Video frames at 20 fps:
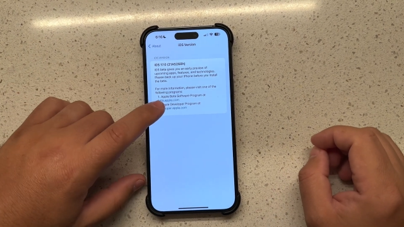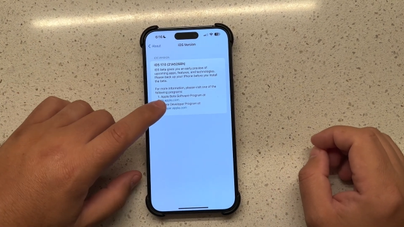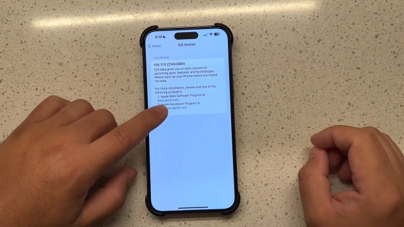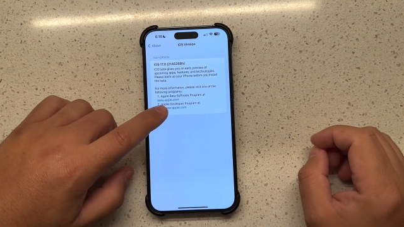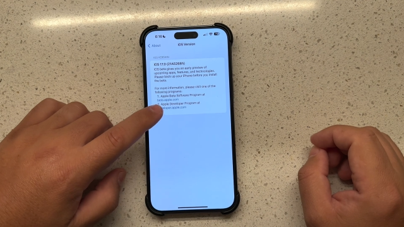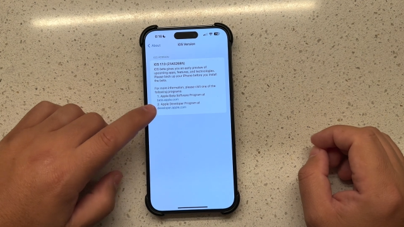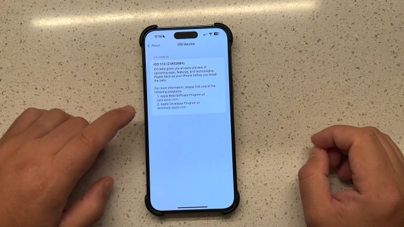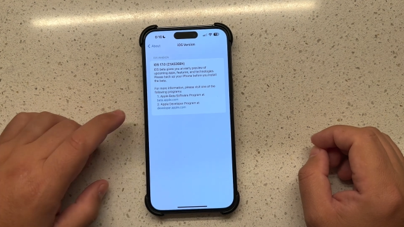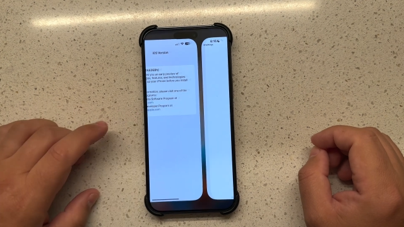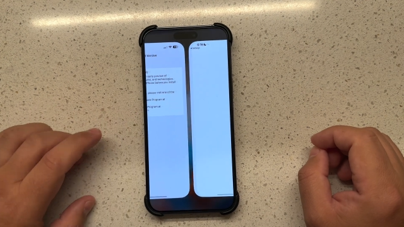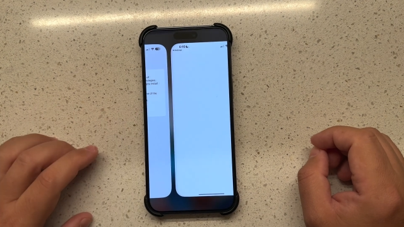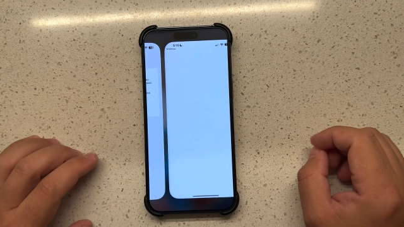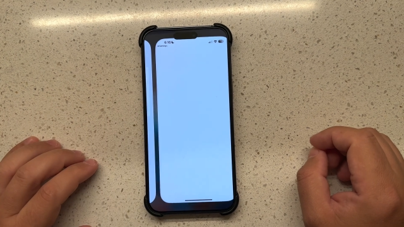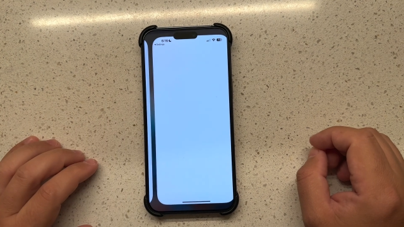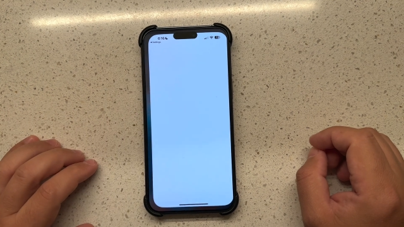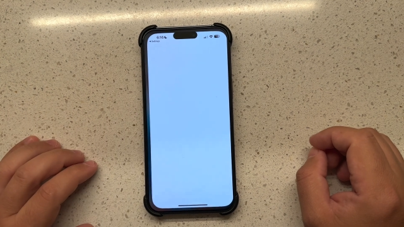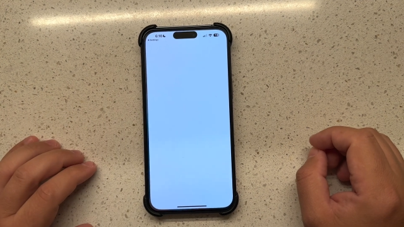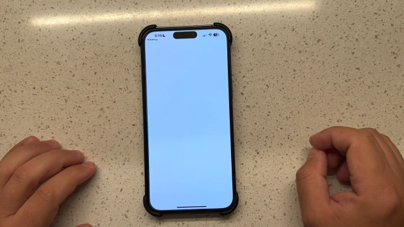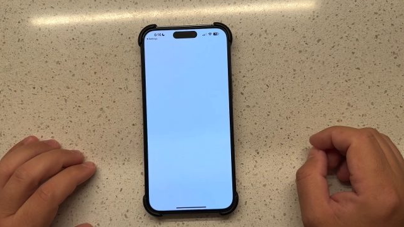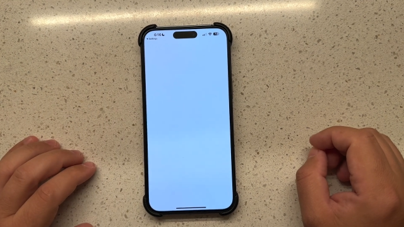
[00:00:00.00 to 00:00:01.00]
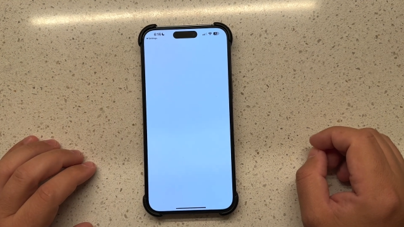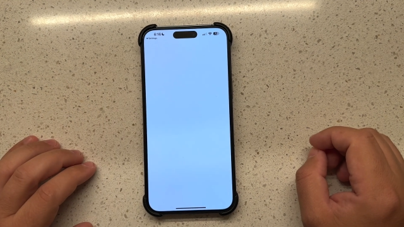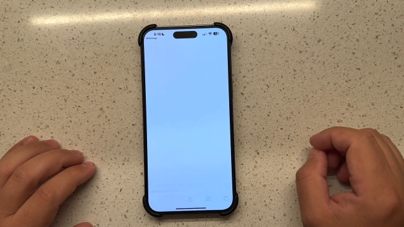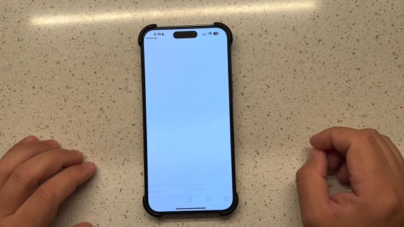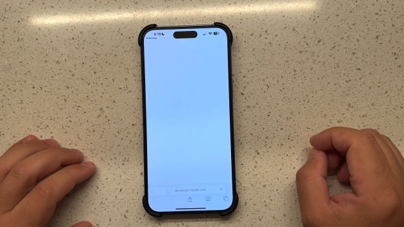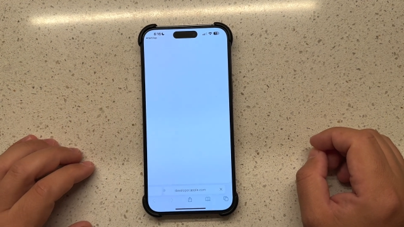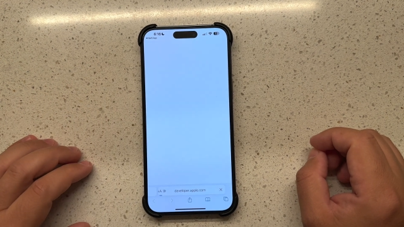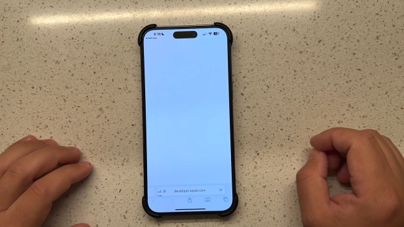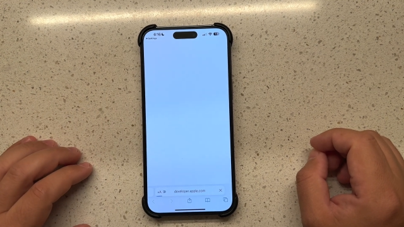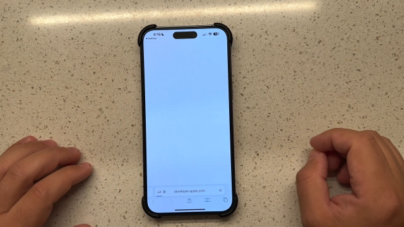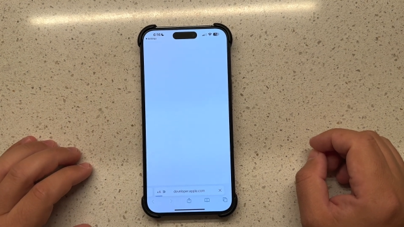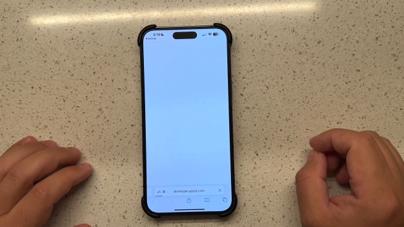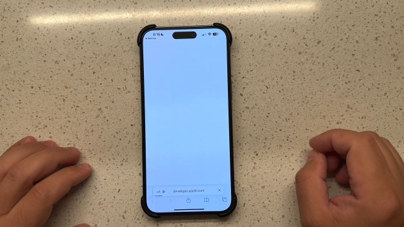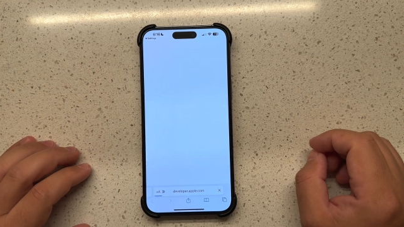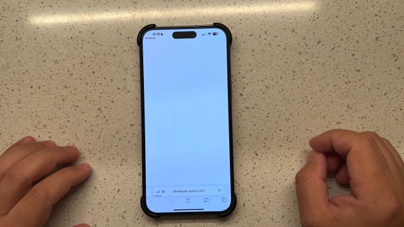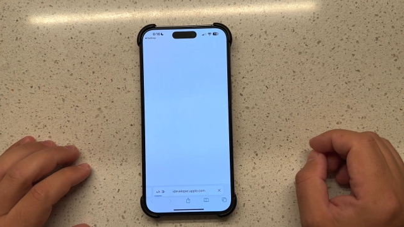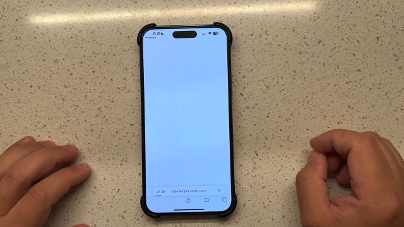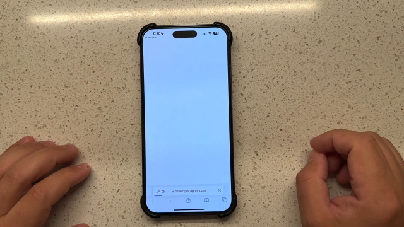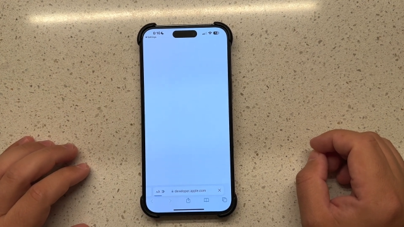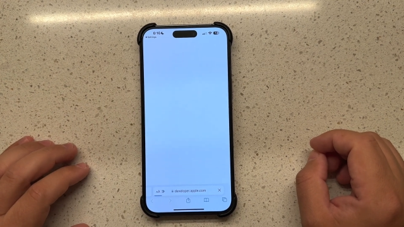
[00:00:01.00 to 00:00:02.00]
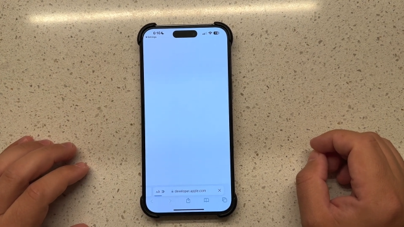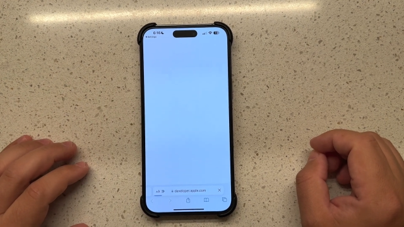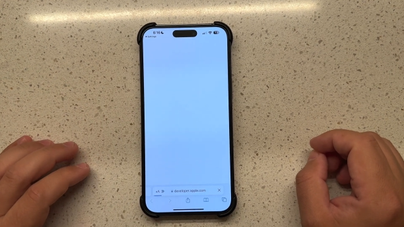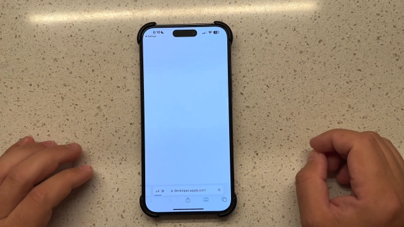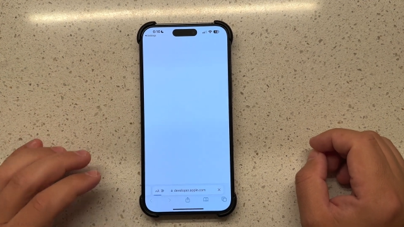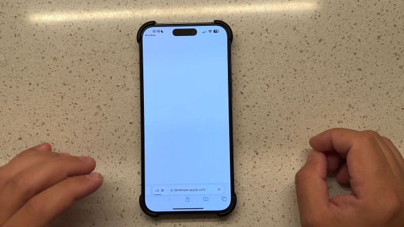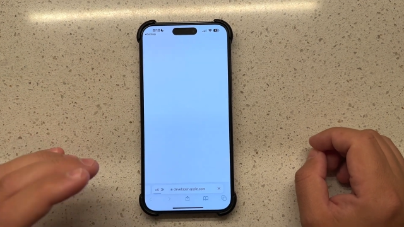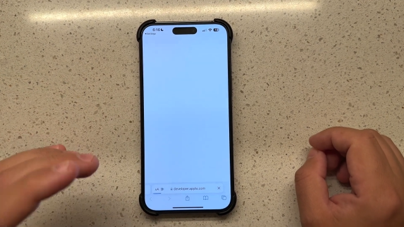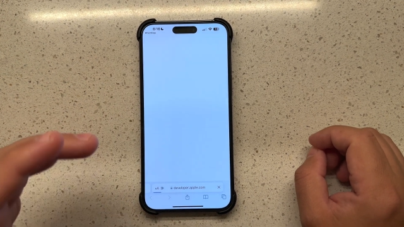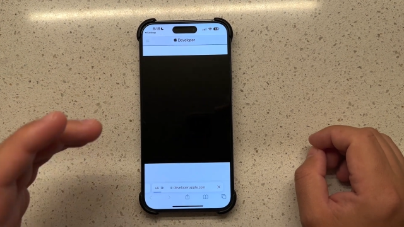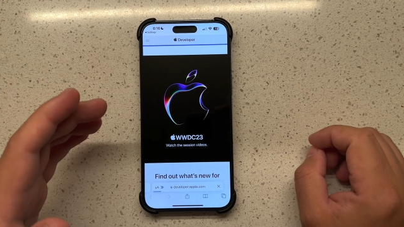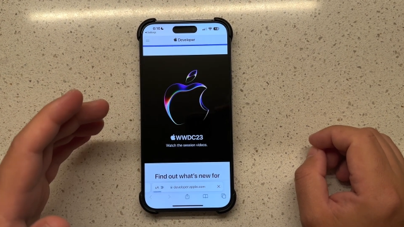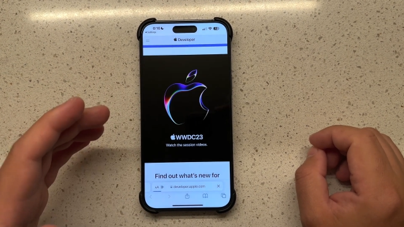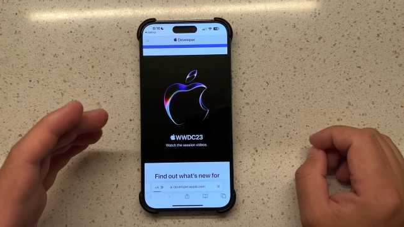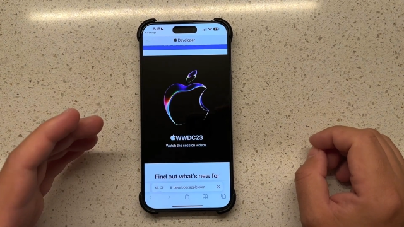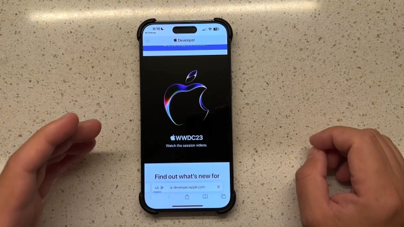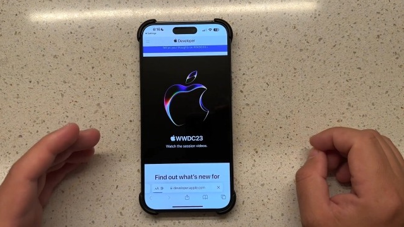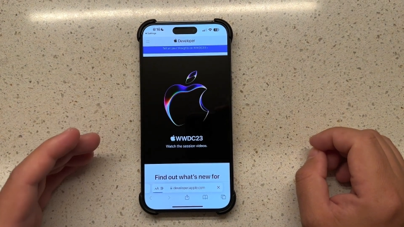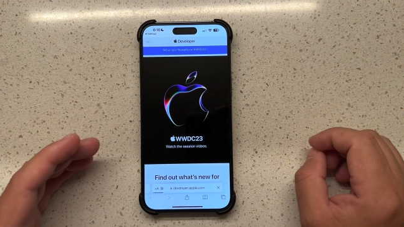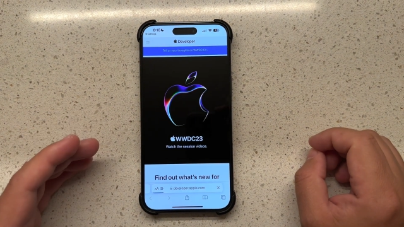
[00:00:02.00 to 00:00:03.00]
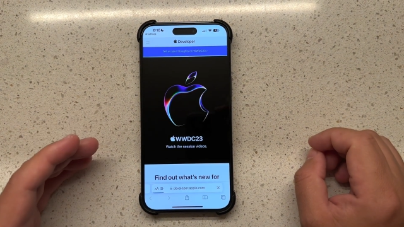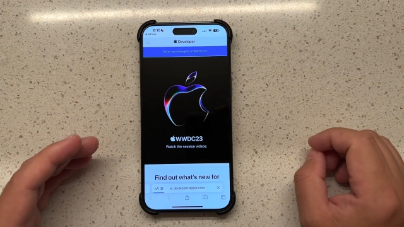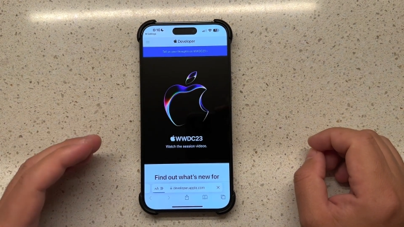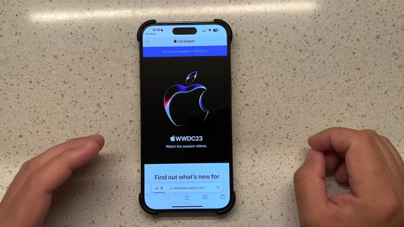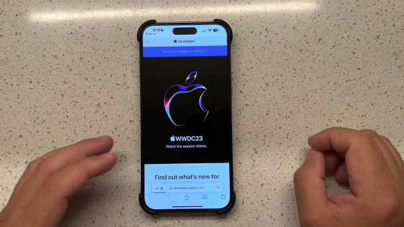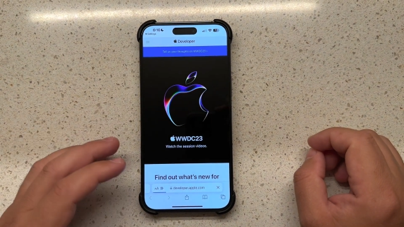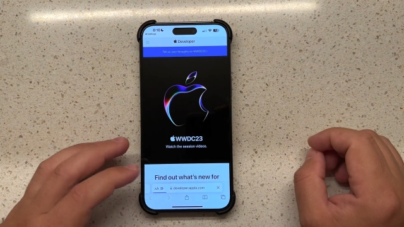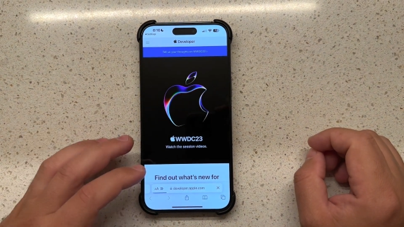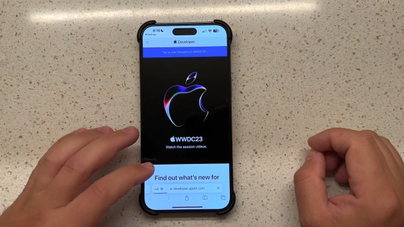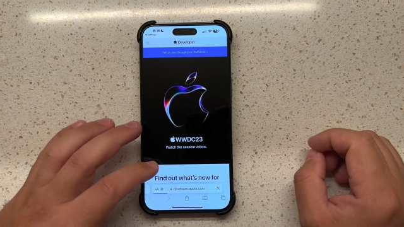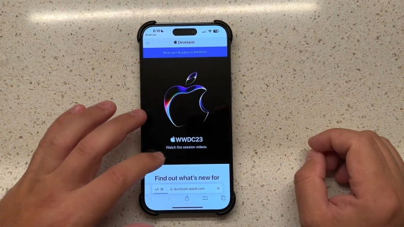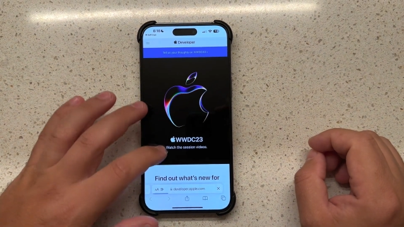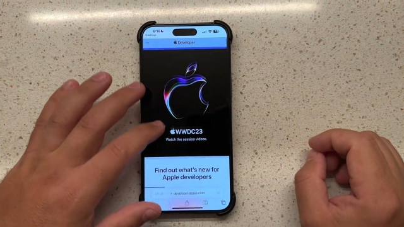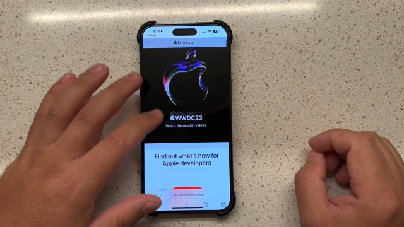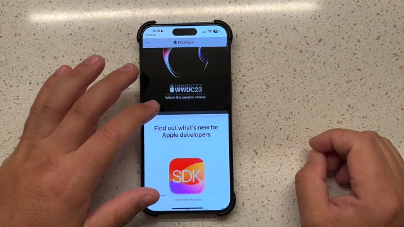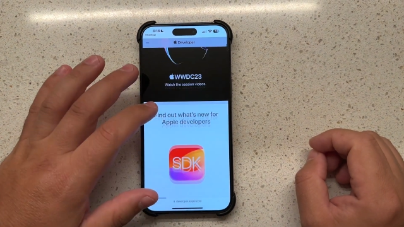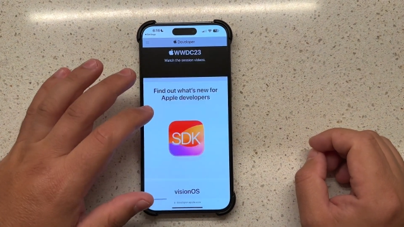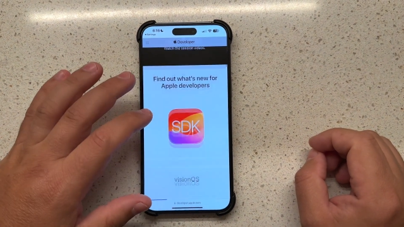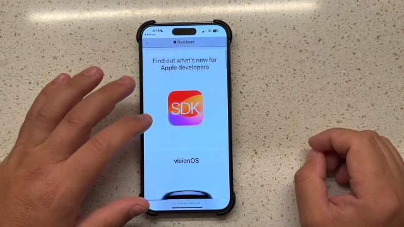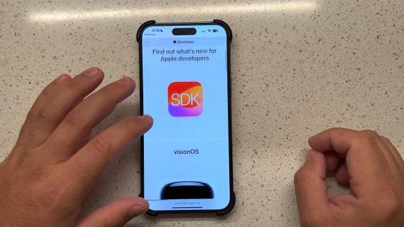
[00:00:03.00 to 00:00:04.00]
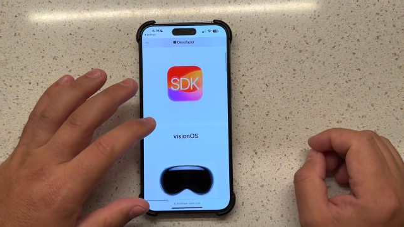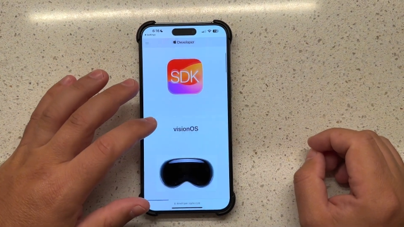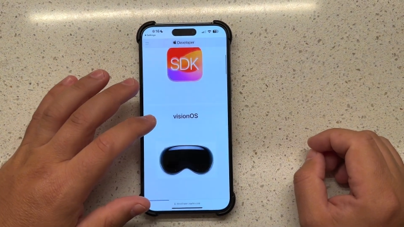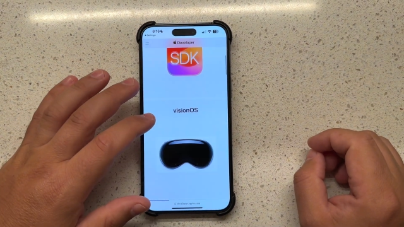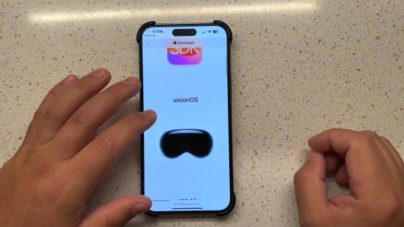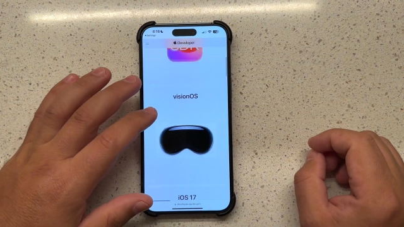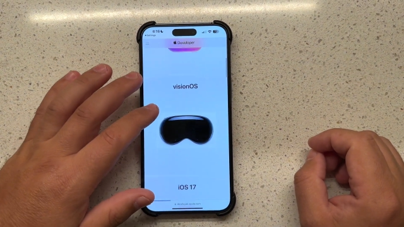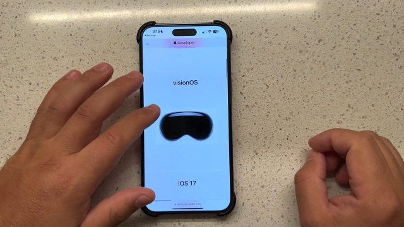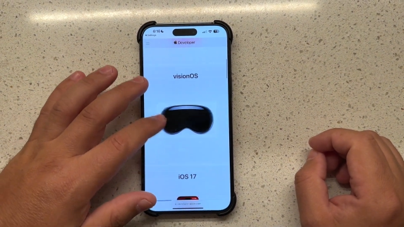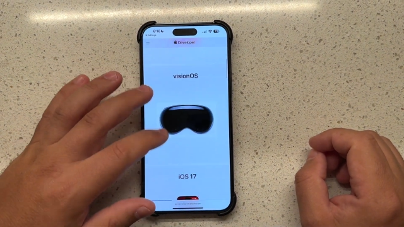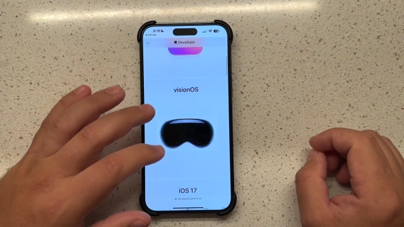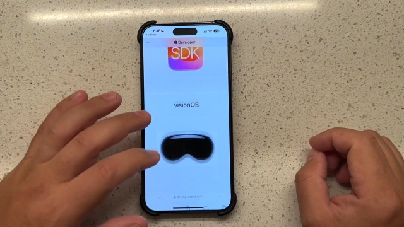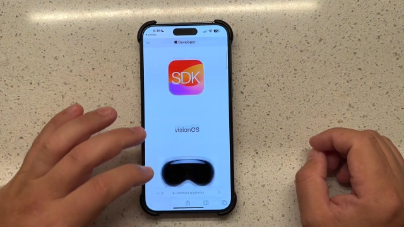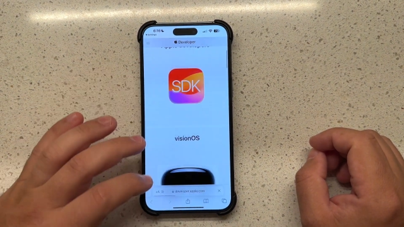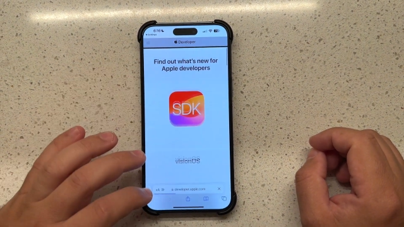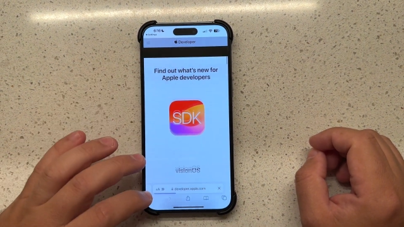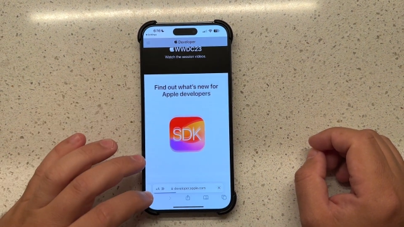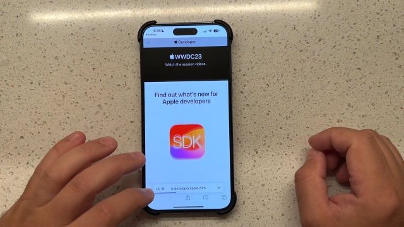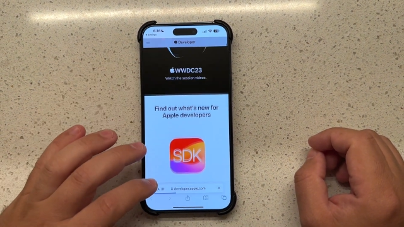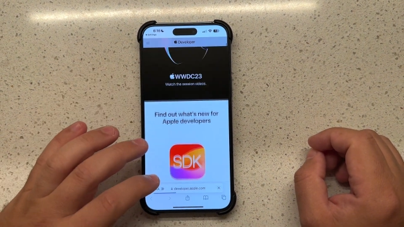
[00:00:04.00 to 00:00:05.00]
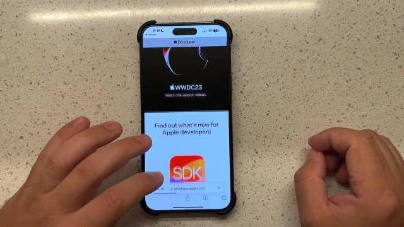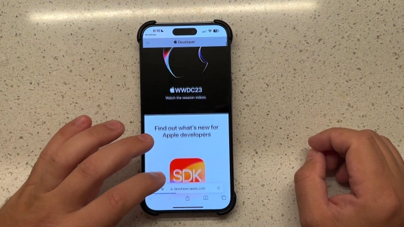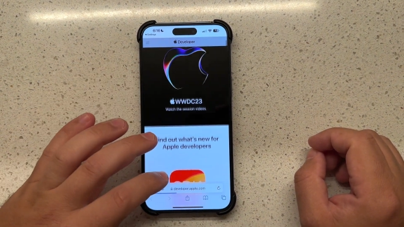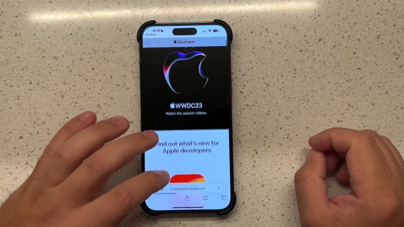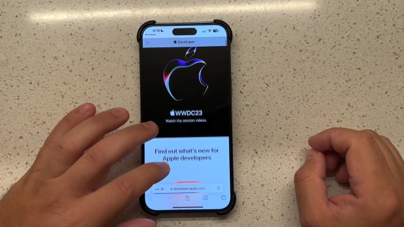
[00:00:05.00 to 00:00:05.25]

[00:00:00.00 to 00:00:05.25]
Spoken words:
[unreadable: no face in view]